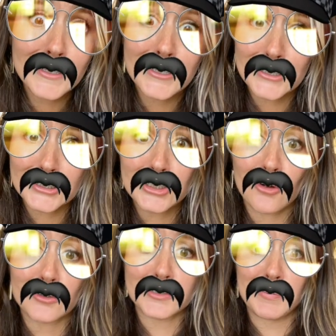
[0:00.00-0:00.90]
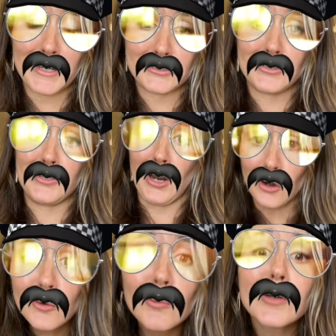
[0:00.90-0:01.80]
going to show respect to the
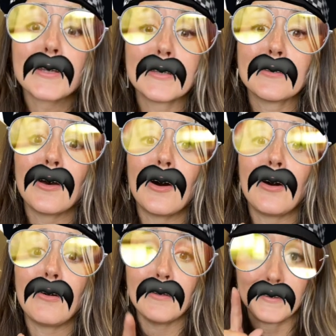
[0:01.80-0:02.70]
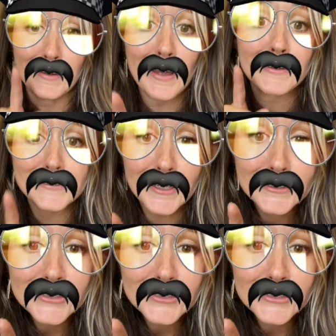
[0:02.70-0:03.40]
artwork in the hall and not touch